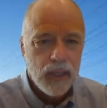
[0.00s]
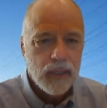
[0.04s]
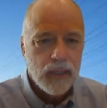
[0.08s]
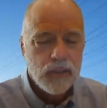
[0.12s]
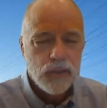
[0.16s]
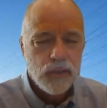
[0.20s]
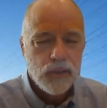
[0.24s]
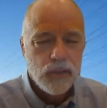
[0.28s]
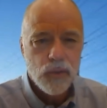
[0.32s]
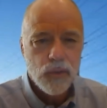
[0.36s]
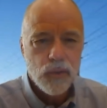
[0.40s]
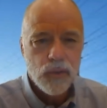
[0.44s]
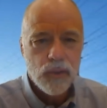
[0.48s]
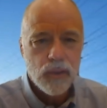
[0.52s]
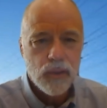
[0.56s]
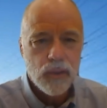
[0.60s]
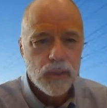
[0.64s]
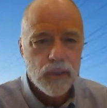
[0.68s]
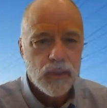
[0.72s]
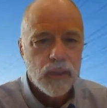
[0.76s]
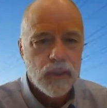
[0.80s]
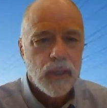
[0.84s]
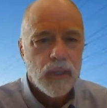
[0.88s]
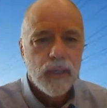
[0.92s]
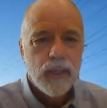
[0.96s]

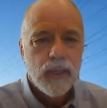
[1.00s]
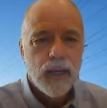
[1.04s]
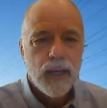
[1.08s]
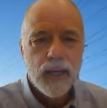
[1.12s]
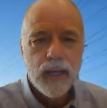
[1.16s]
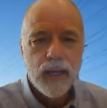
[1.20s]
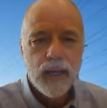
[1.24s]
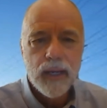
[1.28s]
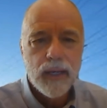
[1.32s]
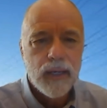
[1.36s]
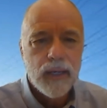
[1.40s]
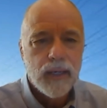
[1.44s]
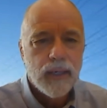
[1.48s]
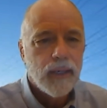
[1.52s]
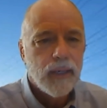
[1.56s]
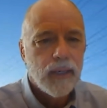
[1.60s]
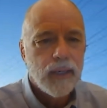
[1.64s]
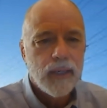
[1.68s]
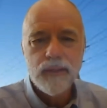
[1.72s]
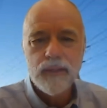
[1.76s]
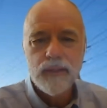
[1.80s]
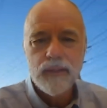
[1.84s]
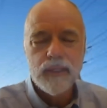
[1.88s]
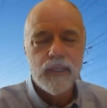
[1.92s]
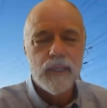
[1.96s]

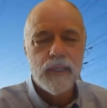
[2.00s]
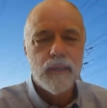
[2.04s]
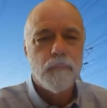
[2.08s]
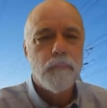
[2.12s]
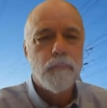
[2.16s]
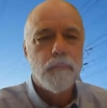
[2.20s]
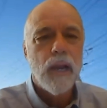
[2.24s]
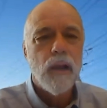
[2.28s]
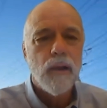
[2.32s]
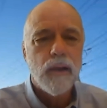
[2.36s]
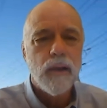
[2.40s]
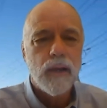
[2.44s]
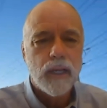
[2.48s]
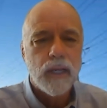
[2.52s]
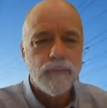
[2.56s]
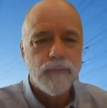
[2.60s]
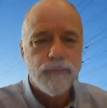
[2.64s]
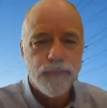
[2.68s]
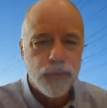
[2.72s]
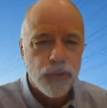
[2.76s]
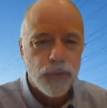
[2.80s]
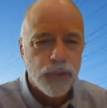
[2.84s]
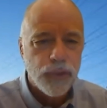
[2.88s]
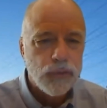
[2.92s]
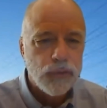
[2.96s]
the imperative
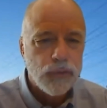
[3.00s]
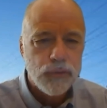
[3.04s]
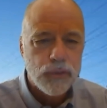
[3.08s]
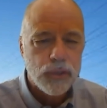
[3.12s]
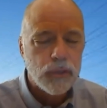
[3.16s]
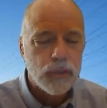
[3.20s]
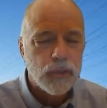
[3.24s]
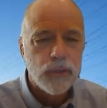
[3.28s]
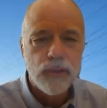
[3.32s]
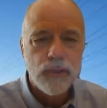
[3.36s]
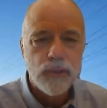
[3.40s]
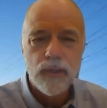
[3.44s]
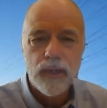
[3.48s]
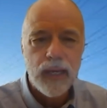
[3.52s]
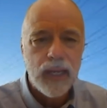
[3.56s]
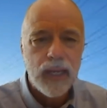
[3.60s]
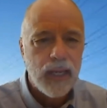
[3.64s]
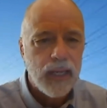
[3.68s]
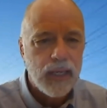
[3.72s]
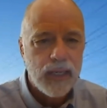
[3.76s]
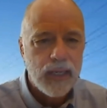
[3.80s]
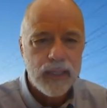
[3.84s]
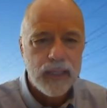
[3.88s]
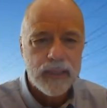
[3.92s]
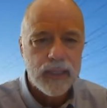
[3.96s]
for you to learn
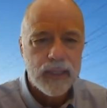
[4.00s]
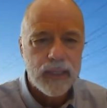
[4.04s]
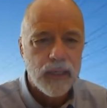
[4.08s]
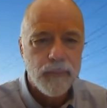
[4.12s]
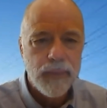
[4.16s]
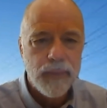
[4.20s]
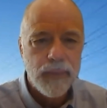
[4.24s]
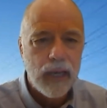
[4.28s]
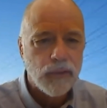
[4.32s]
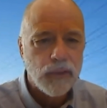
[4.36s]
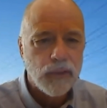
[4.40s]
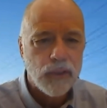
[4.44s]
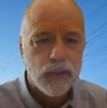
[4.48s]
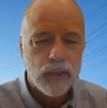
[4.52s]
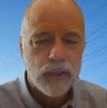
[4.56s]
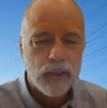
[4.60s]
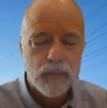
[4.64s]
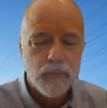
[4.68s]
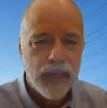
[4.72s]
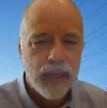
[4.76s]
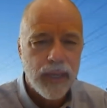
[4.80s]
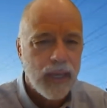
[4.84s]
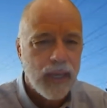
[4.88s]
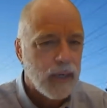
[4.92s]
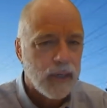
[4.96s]
anything about your
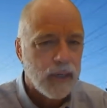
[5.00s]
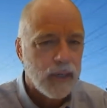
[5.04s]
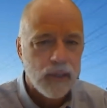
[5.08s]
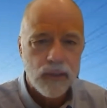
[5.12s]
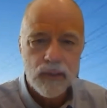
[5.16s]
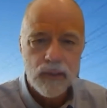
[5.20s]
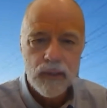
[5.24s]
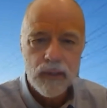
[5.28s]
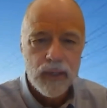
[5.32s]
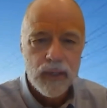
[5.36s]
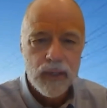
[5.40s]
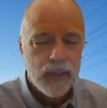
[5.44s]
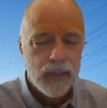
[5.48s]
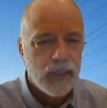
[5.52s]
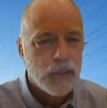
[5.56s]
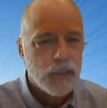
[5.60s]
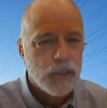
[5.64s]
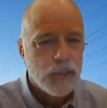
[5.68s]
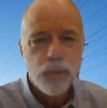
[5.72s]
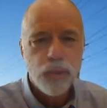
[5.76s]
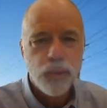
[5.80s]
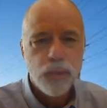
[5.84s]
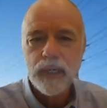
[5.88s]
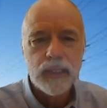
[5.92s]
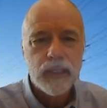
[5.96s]
competitor is
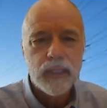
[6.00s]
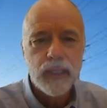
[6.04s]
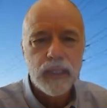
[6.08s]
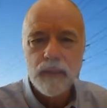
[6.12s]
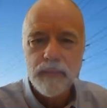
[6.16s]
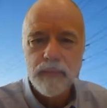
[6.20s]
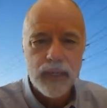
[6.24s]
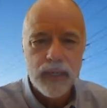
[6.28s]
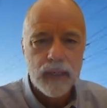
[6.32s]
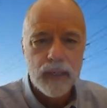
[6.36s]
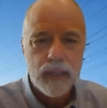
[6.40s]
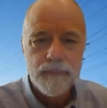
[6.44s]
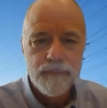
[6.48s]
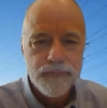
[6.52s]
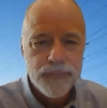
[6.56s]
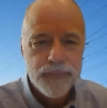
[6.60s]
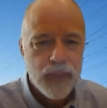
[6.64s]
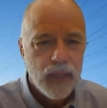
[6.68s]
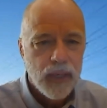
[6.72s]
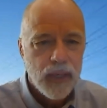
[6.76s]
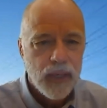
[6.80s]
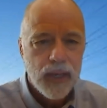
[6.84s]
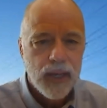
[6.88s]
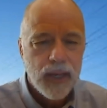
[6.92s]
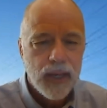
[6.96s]
pretty limited.
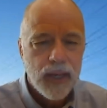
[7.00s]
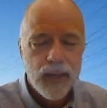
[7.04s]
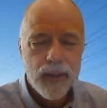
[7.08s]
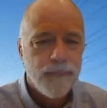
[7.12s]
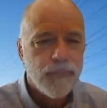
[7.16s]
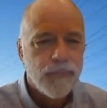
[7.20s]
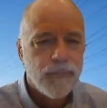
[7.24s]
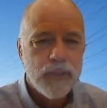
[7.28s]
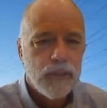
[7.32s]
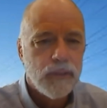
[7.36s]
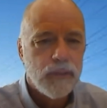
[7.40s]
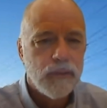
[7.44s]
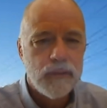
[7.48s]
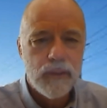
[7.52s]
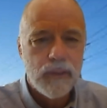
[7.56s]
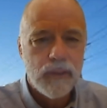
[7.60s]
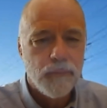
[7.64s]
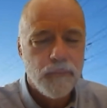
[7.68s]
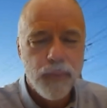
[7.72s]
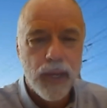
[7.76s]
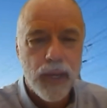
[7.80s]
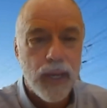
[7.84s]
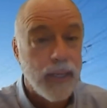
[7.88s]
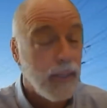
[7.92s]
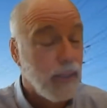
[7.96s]

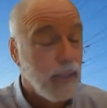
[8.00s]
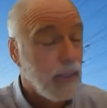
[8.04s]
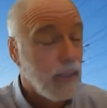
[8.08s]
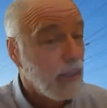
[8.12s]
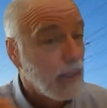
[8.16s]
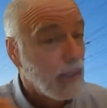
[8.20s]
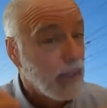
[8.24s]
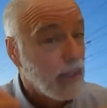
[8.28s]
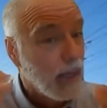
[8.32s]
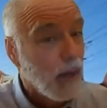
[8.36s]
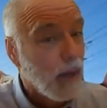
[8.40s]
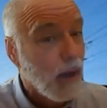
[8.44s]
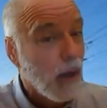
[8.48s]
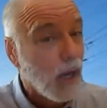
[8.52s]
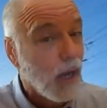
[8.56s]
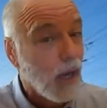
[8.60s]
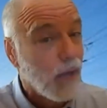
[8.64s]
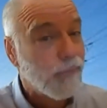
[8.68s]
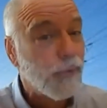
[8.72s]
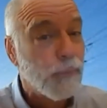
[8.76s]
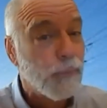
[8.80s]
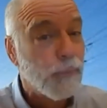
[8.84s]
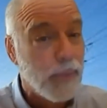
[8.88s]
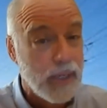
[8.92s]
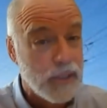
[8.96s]
But in an
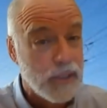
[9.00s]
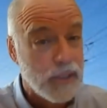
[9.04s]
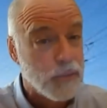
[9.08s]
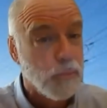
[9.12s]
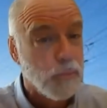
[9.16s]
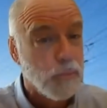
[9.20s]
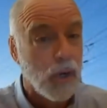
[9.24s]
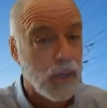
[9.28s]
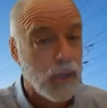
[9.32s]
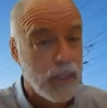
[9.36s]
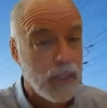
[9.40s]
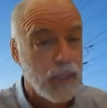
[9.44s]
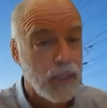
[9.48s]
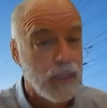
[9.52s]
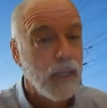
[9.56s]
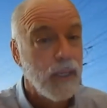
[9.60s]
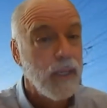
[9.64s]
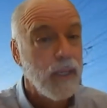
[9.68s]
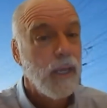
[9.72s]
offer-based market,